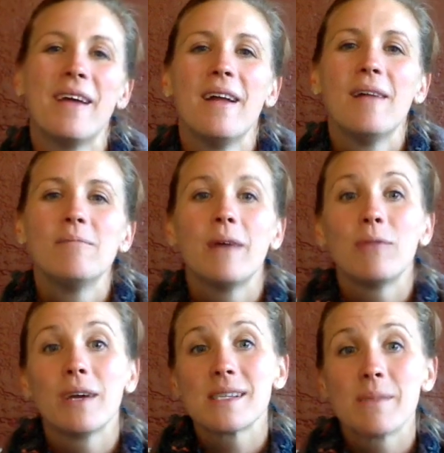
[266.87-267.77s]
But
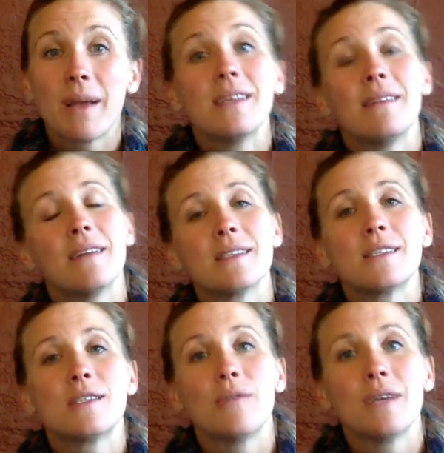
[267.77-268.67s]
we're expecting that
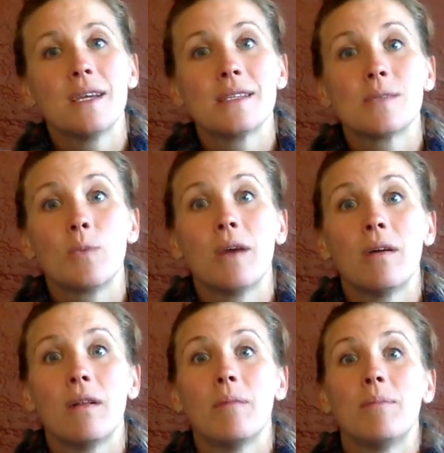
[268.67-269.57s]
students
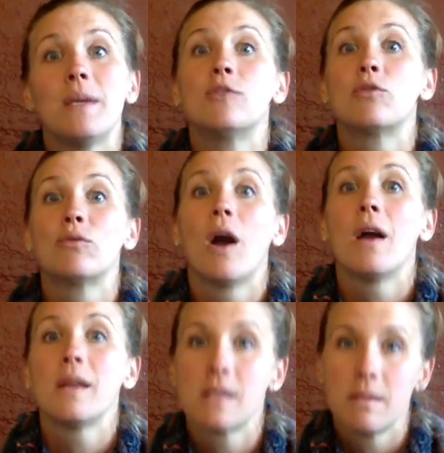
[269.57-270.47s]
will be
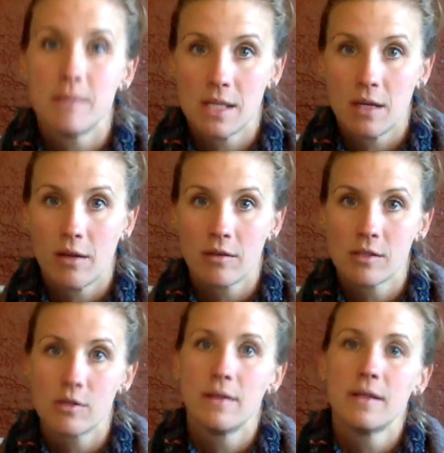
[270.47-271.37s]
drawn to the materials
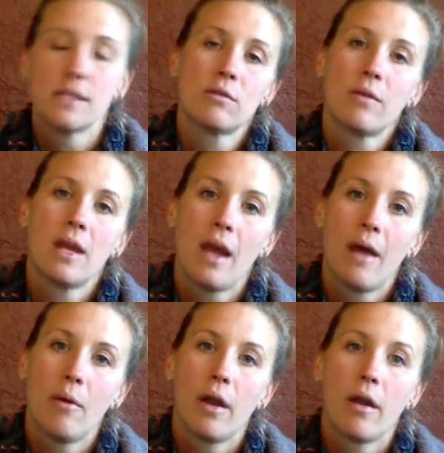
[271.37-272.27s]
during this
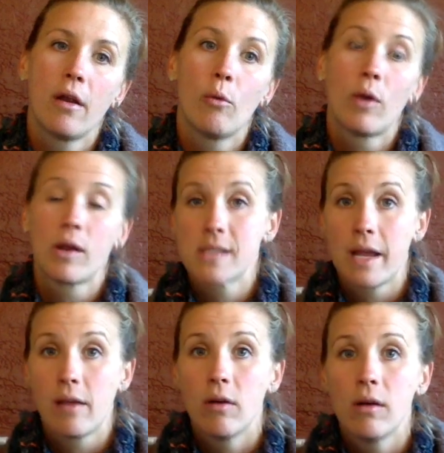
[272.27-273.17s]
3-hour work
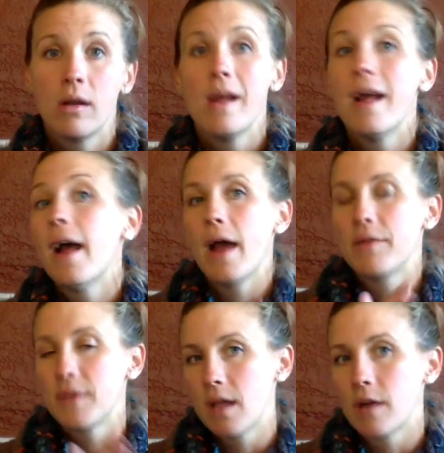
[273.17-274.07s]
cycle. At
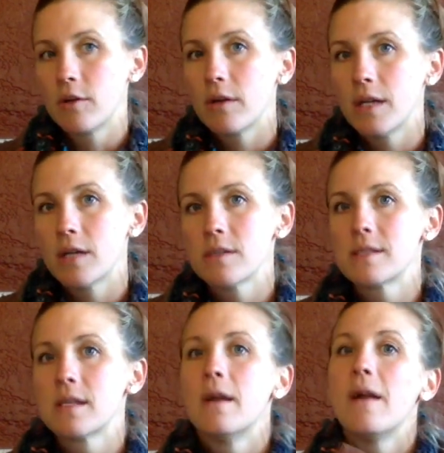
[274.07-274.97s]
the younger
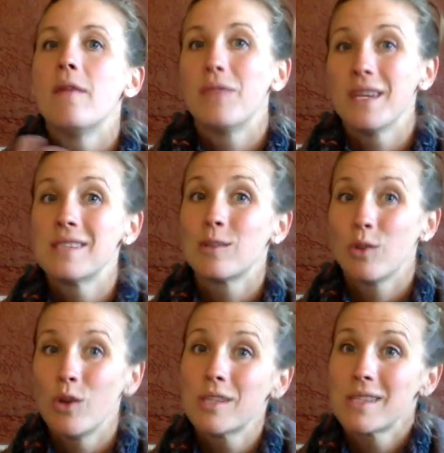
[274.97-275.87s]
years, this
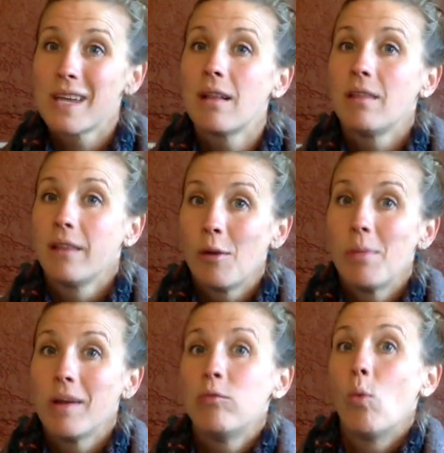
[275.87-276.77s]
looks like a little
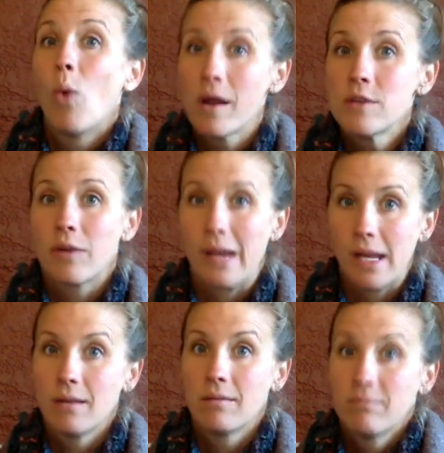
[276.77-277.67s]
bit of
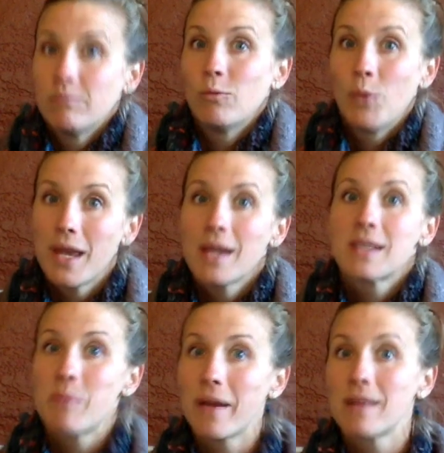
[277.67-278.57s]
wandering. We
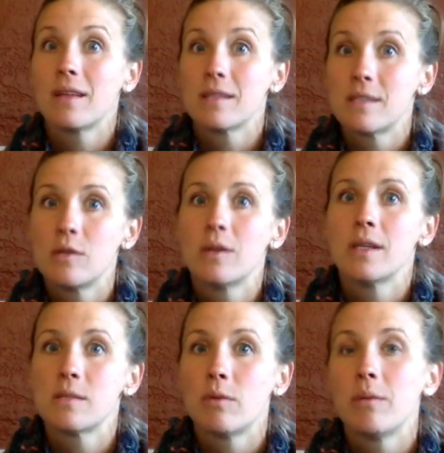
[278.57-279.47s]
expect that
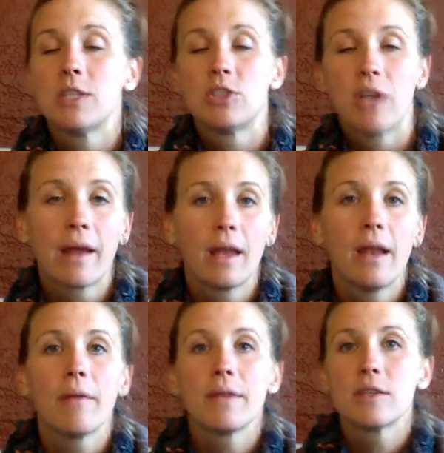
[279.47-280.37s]
students will be checking
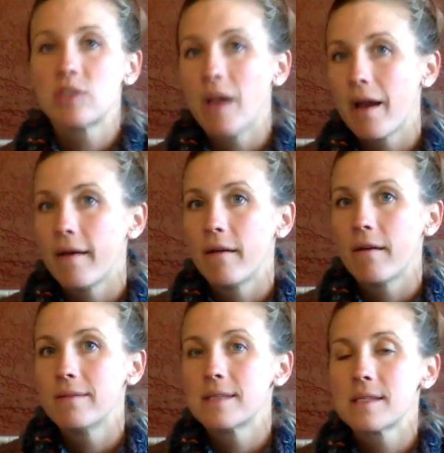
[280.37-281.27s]
out the shelves,